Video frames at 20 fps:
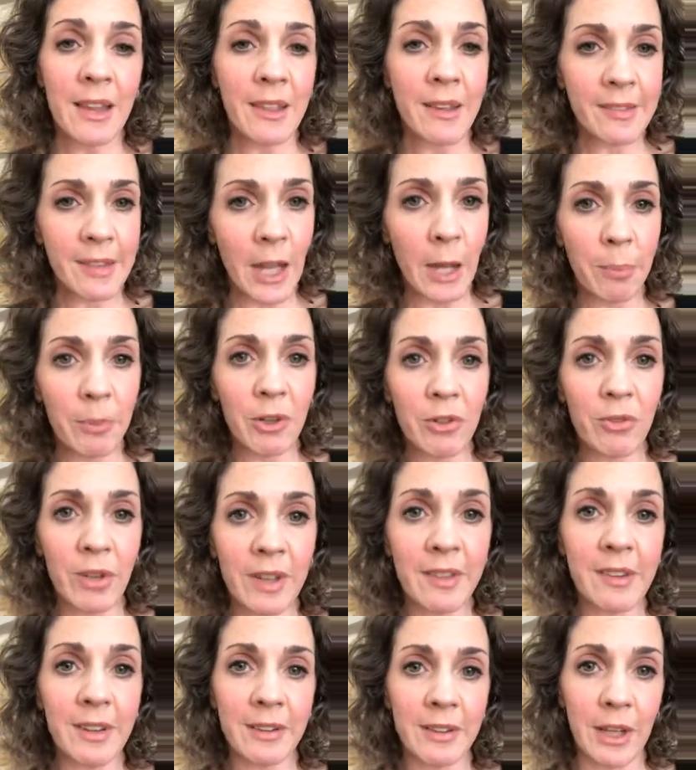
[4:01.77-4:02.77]
This happened
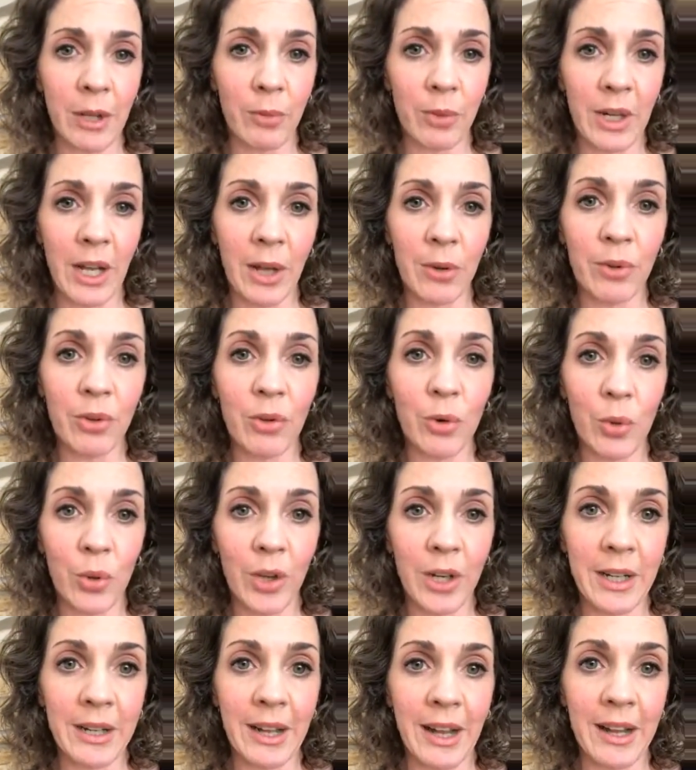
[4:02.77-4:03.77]
recently when I was
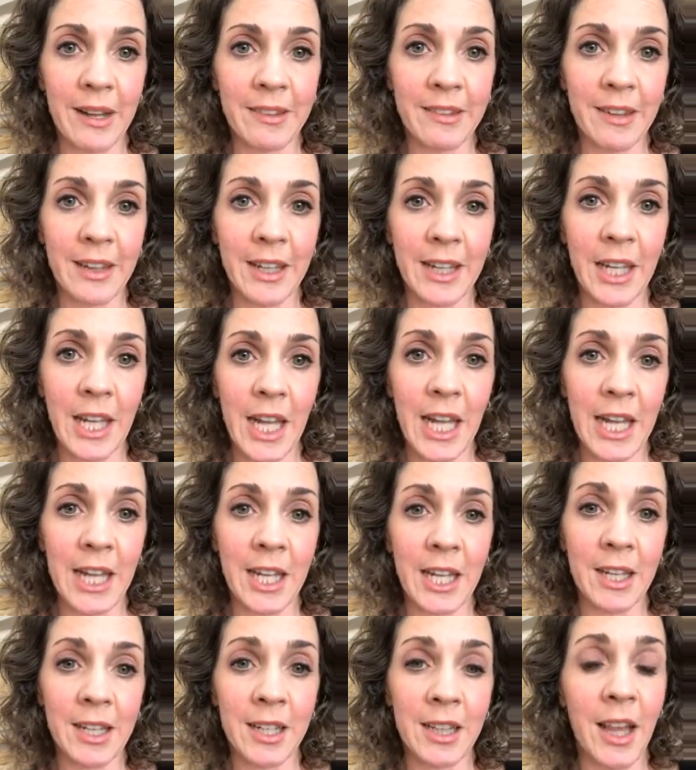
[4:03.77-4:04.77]
organizing
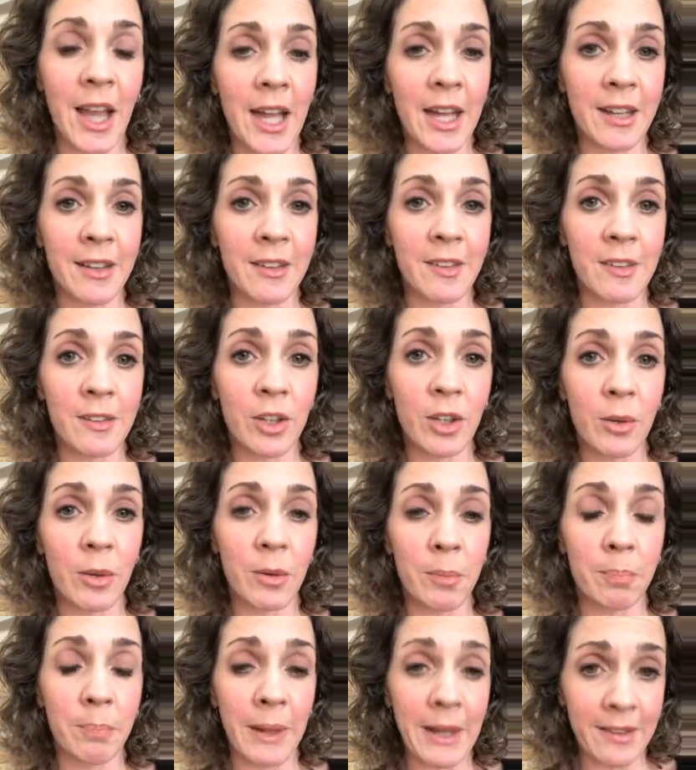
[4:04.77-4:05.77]
a client's
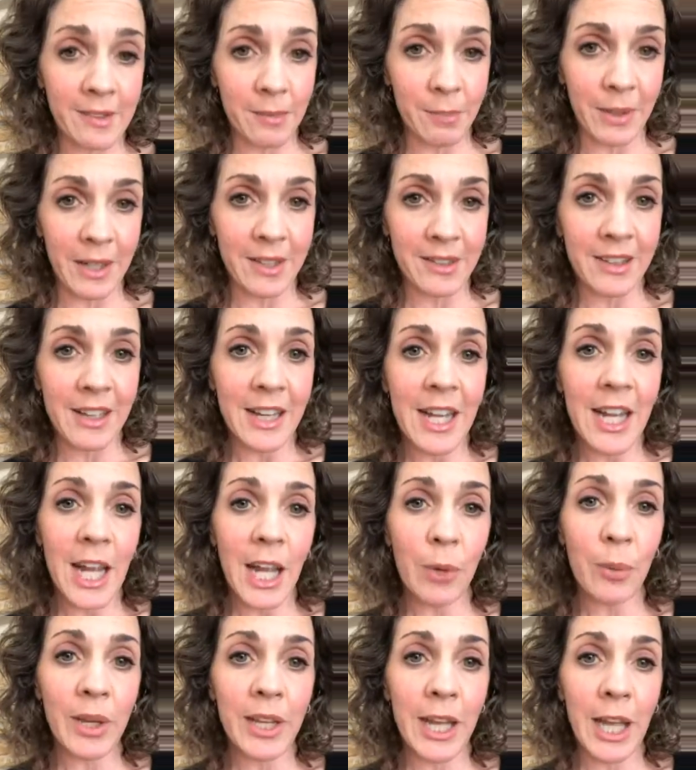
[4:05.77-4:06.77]
basement,
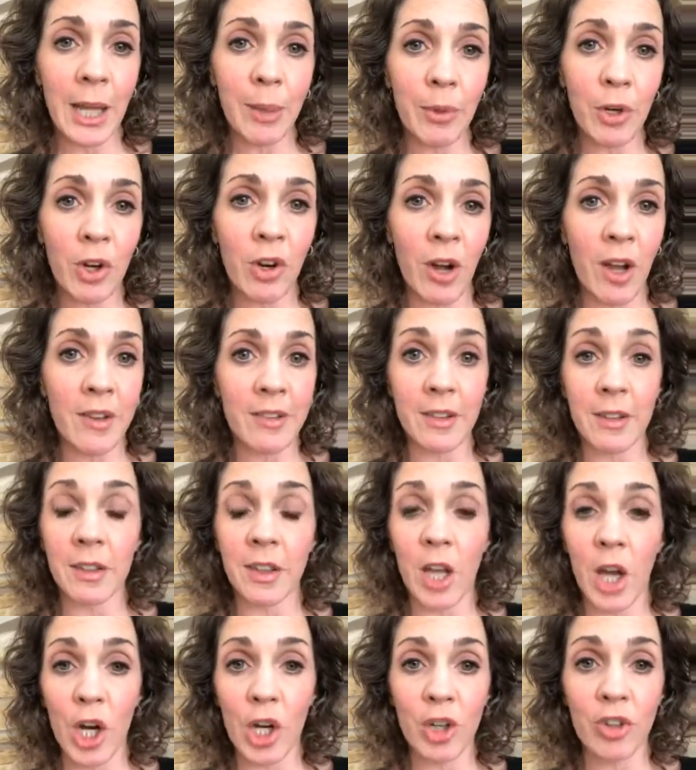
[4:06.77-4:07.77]
and we came across a
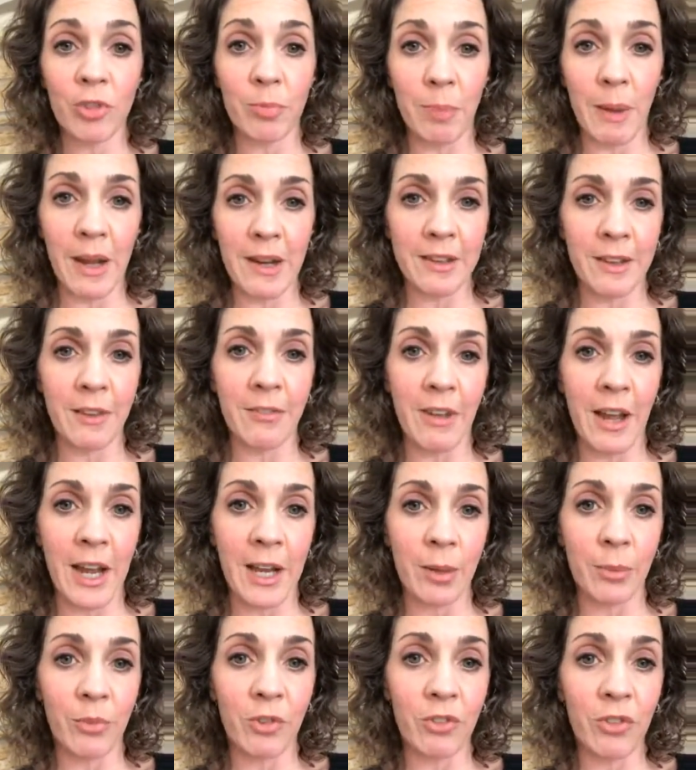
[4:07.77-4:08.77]
large box of
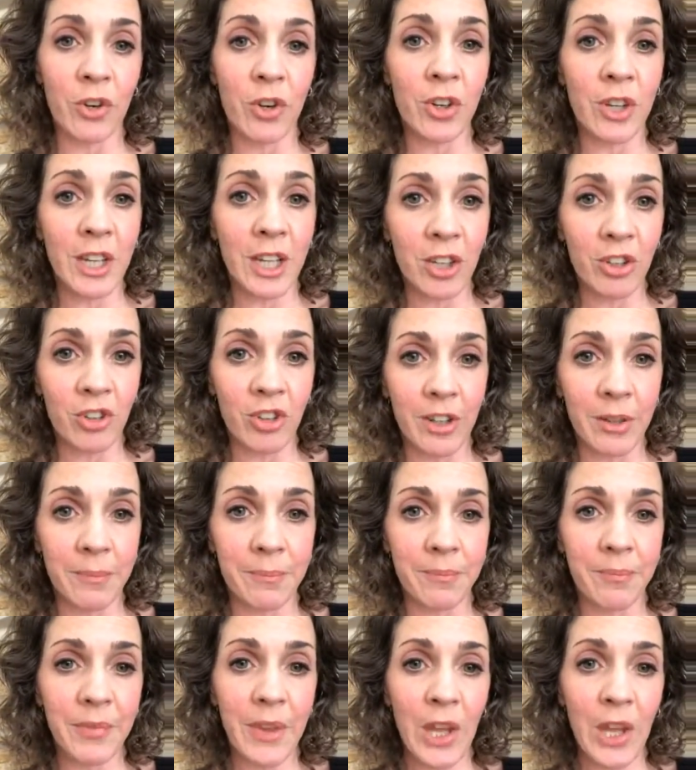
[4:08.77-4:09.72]
items for her kitchen.